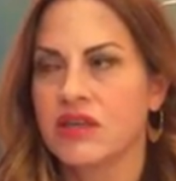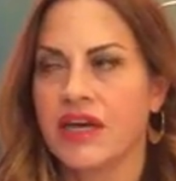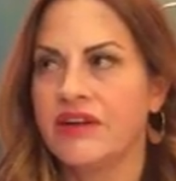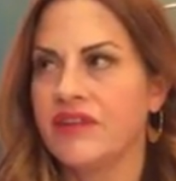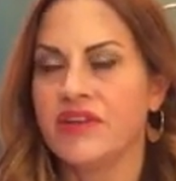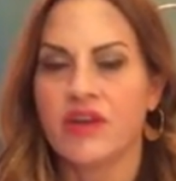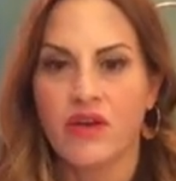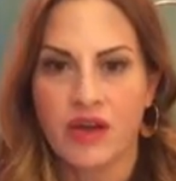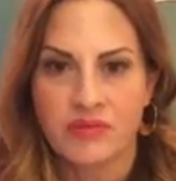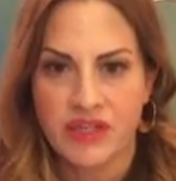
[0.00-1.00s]
I don't even know
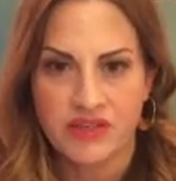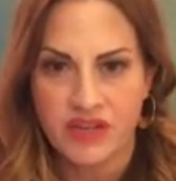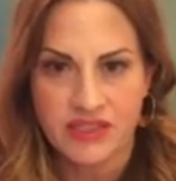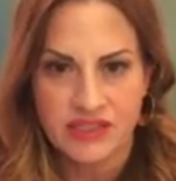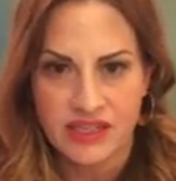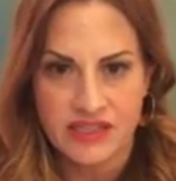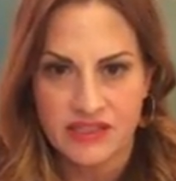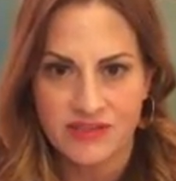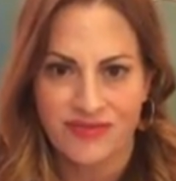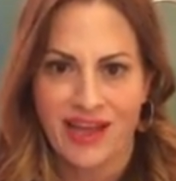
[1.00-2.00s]
how many dress
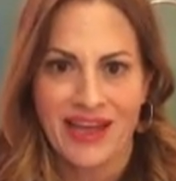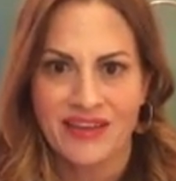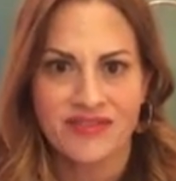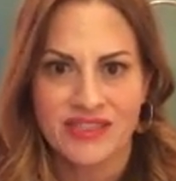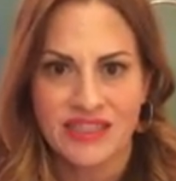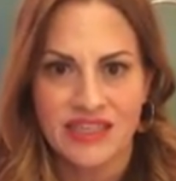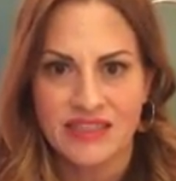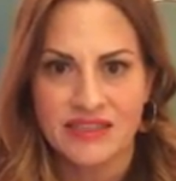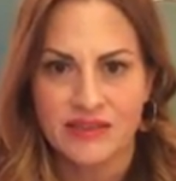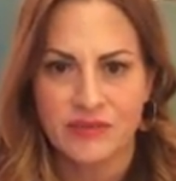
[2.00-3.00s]
sizes, 5,
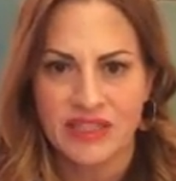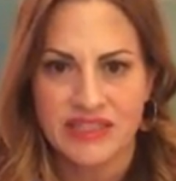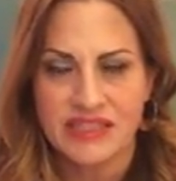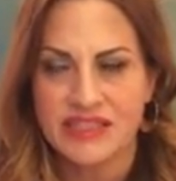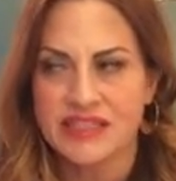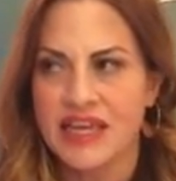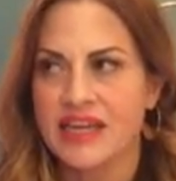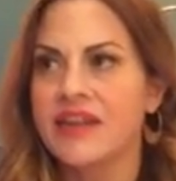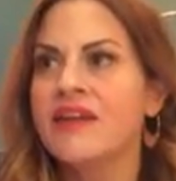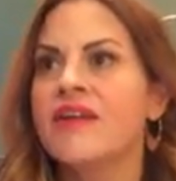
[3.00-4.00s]
6, it's
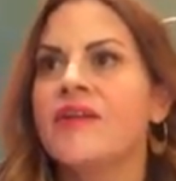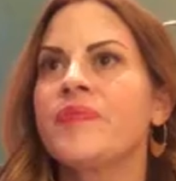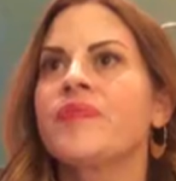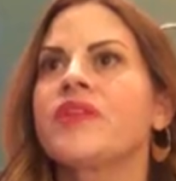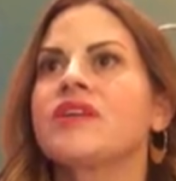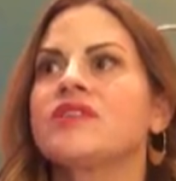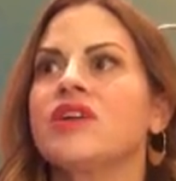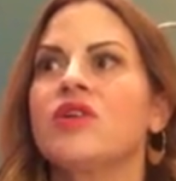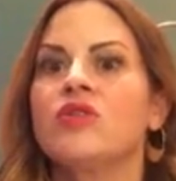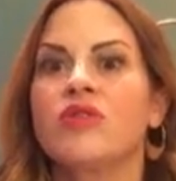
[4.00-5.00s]
insane.
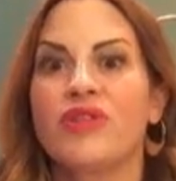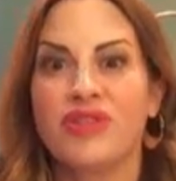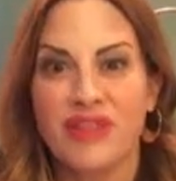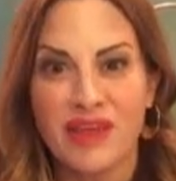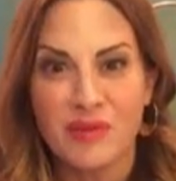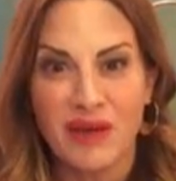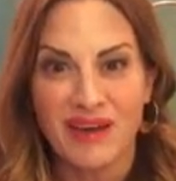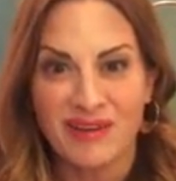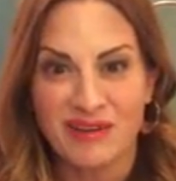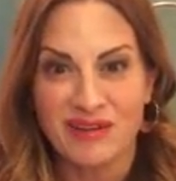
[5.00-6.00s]
So think
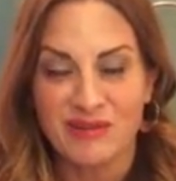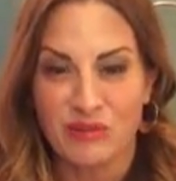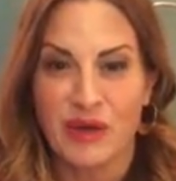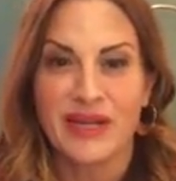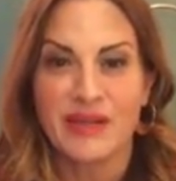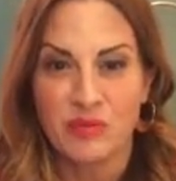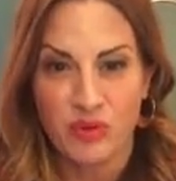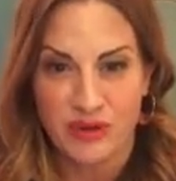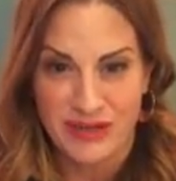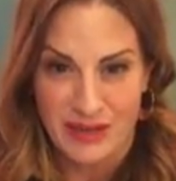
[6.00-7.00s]
about what an
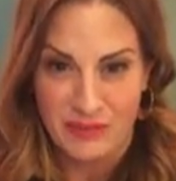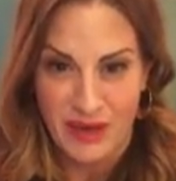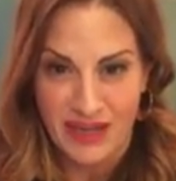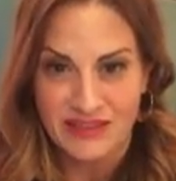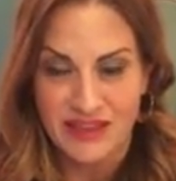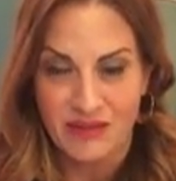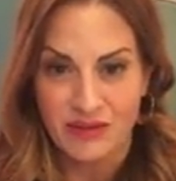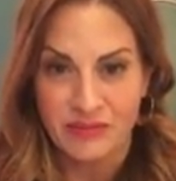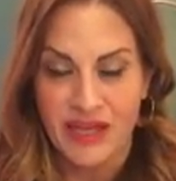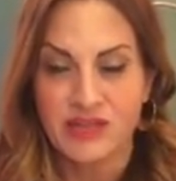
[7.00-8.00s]
important impact that
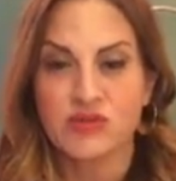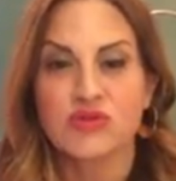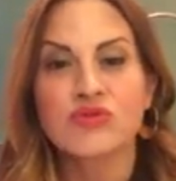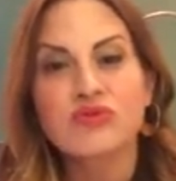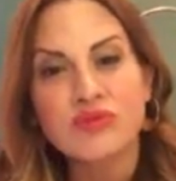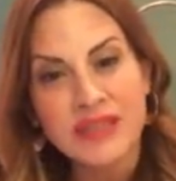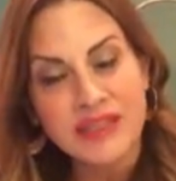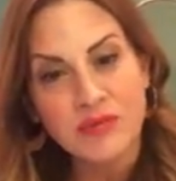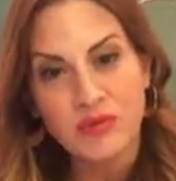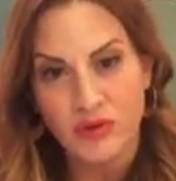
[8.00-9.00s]
would make. So it's
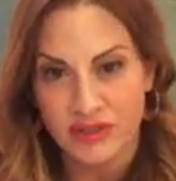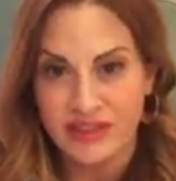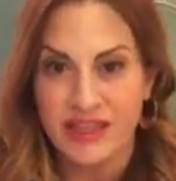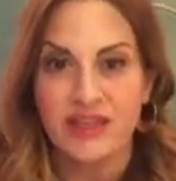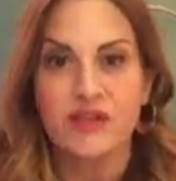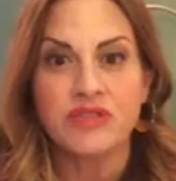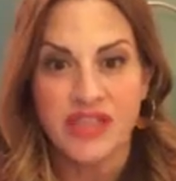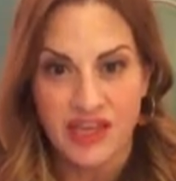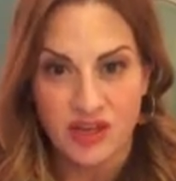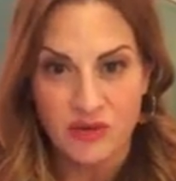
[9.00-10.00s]
really important that you
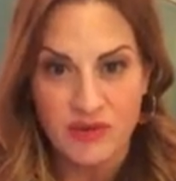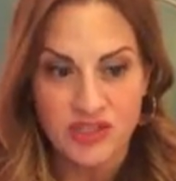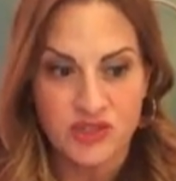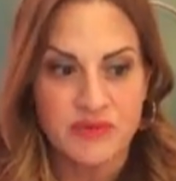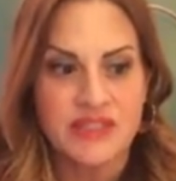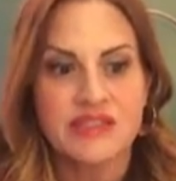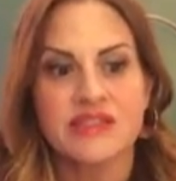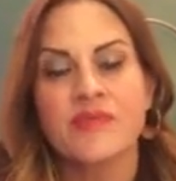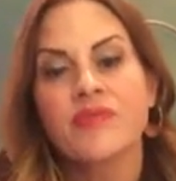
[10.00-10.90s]
take your measurements.